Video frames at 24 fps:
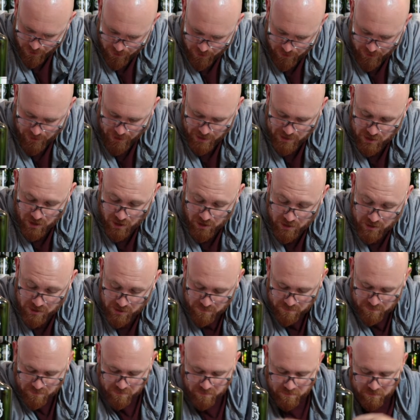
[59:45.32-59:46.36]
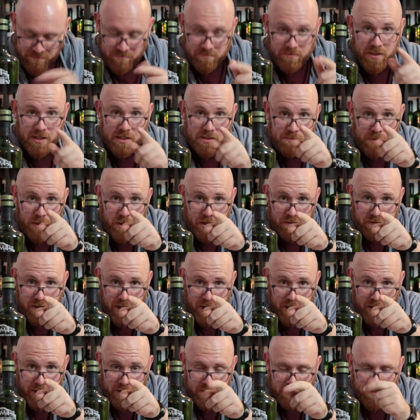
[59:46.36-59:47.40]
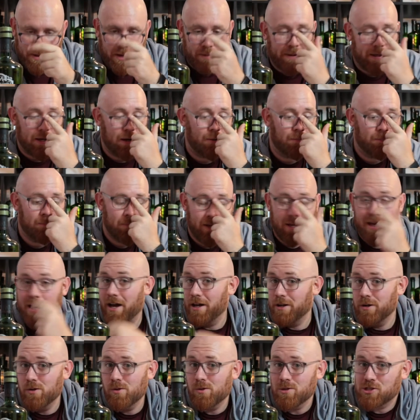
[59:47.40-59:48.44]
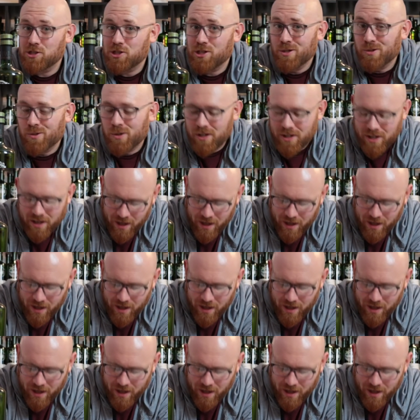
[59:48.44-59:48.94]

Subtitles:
Glentochers is Pernod Ricard. There we go. I knew there was two.